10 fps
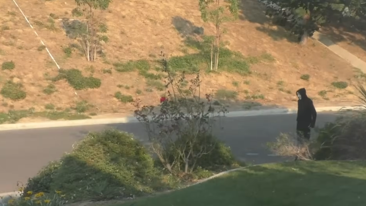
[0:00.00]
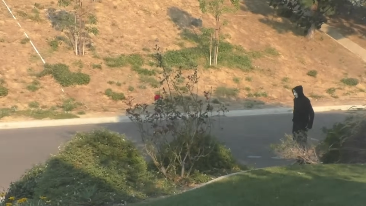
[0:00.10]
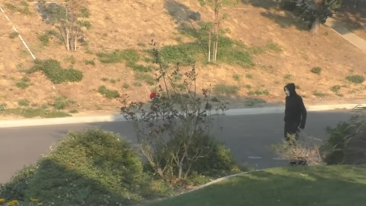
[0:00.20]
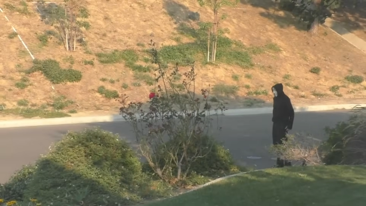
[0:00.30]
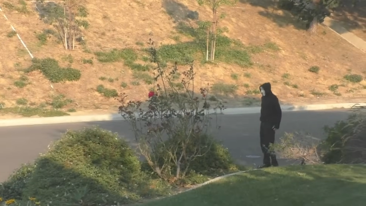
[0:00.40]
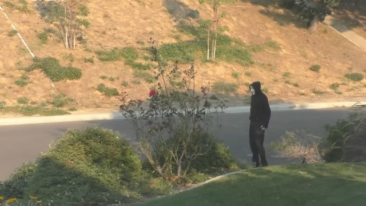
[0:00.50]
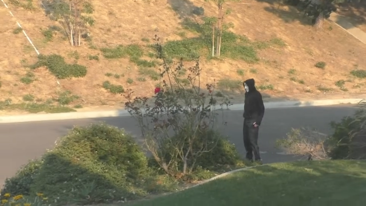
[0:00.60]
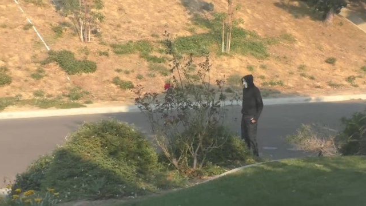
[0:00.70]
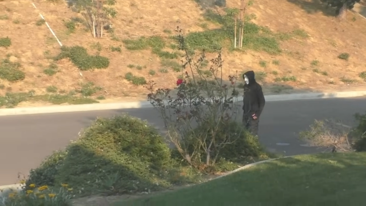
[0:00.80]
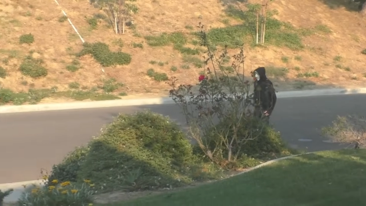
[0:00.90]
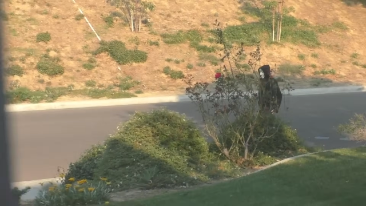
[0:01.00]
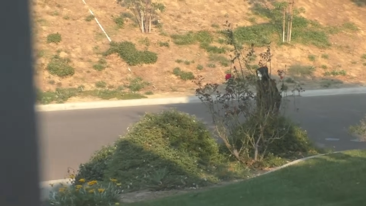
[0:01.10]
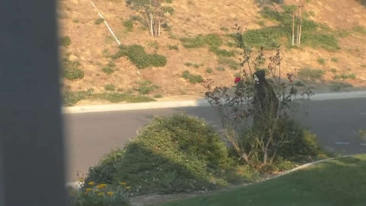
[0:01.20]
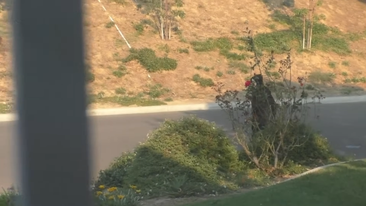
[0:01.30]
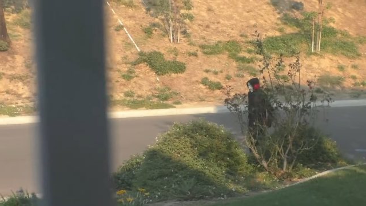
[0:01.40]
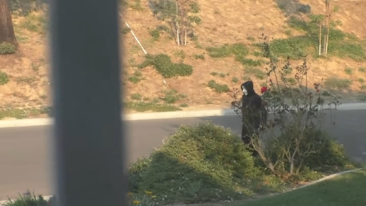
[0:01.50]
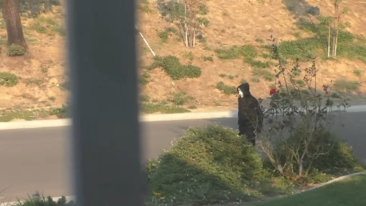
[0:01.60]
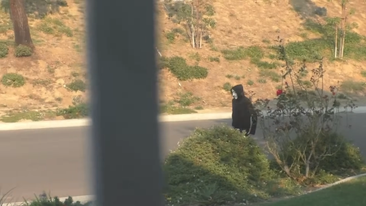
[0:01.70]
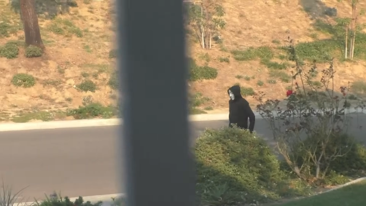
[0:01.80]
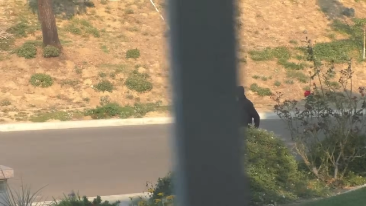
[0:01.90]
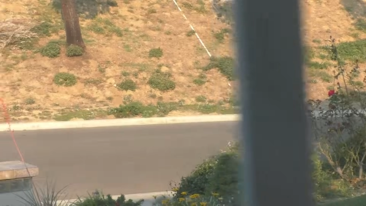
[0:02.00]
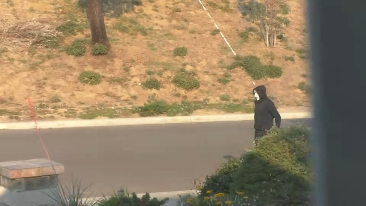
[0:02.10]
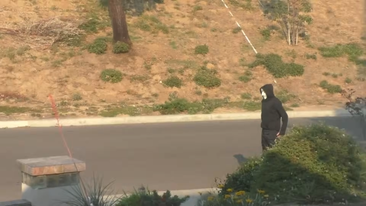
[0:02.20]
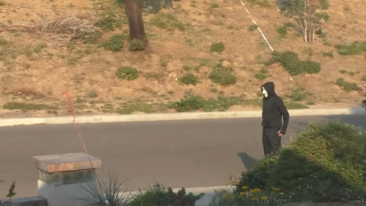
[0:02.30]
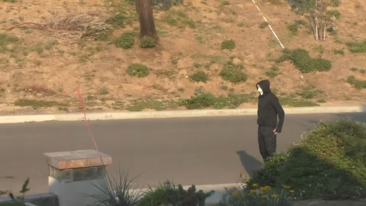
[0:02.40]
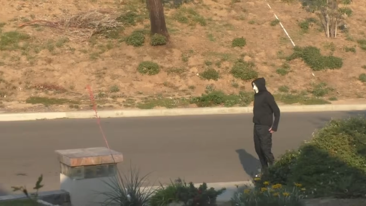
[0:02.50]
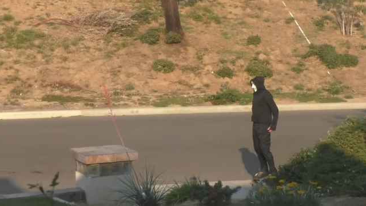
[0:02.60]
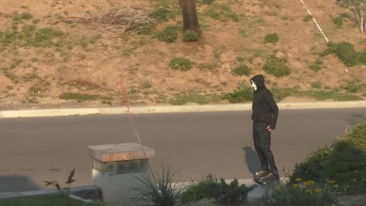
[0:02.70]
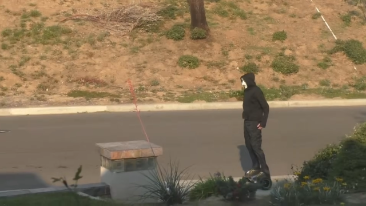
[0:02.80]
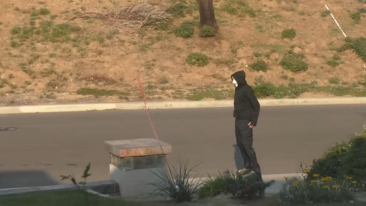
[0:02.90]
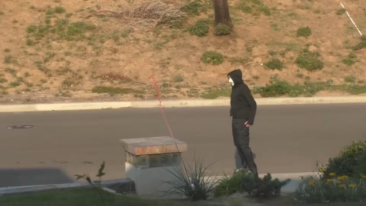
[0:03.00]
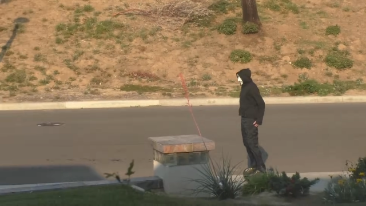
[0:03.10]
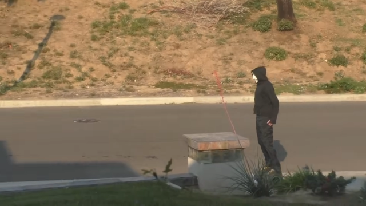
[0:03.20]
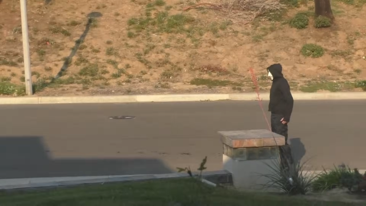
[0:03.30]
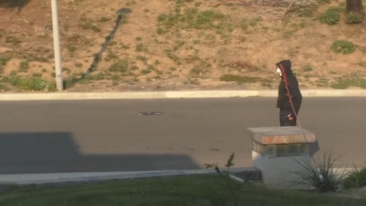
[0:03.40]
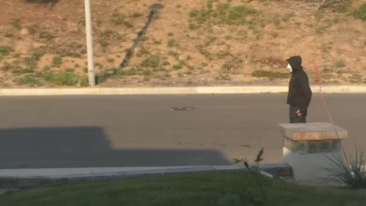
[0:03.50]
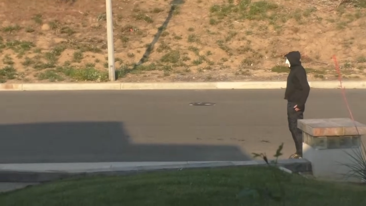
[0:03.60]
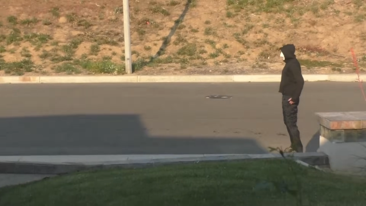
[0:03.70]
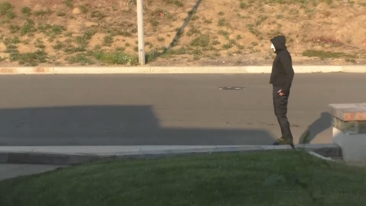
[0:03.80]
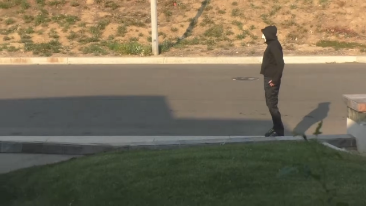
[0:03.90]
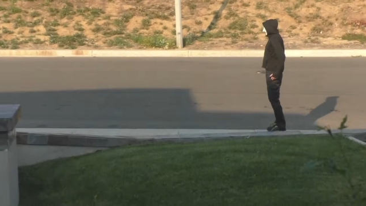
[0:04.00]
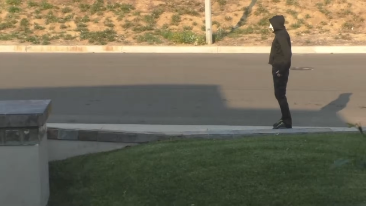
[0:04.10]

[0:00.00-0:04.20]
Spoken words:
[unreadable: no face in view]